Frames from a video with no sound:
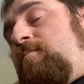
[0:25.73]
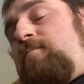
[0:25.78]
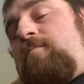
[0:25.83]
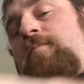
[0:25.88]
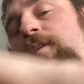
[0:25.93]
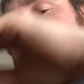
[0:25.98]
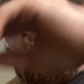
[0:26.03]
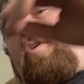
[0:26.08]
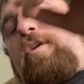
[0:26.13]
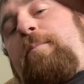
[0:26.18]

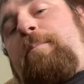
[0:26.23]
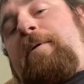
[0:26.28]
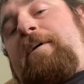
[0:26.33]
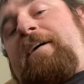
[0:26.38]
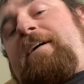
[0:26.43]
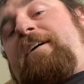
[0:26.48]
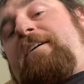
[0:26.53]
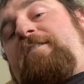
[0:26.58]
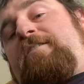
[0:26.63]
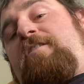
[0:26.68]
I want to
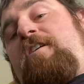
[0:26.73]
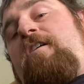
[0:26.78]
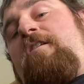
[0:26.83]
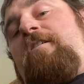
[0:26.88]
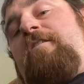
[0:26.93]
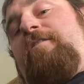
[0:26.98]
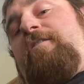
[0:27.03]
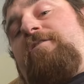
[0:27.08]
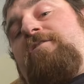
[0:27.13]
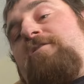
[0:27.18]
pick a guitar
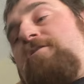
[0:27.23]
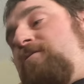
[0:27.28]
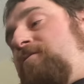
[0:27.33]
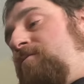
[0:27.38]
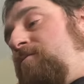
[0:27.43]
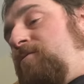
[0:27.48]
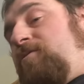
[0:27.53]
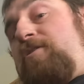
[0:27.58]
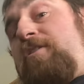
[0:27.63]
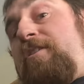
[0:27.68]
on this
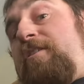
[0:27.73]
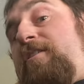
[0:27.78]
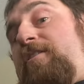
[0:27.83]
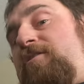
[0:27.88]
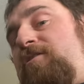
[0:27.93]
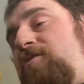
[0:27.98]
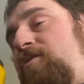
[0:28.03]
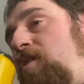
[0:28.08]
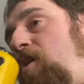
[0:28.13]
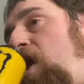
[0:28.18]
to
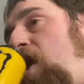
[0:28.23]
this.